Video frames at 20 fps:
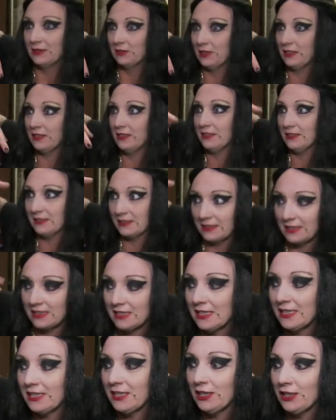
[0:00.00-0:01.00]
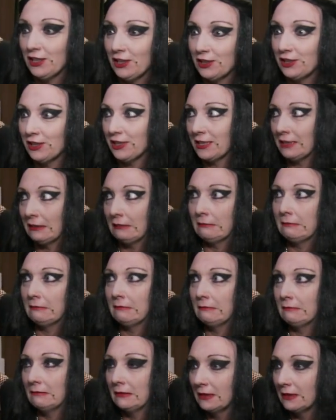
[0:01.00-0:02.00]
Well, this is the look.
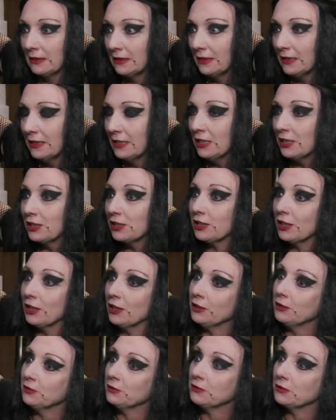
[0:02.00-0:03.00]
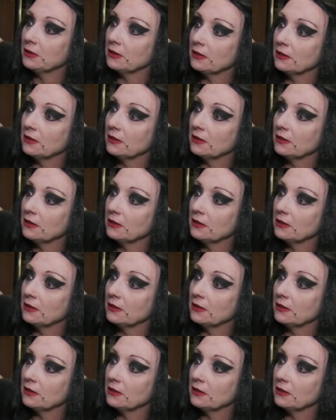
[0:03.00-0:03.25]
So,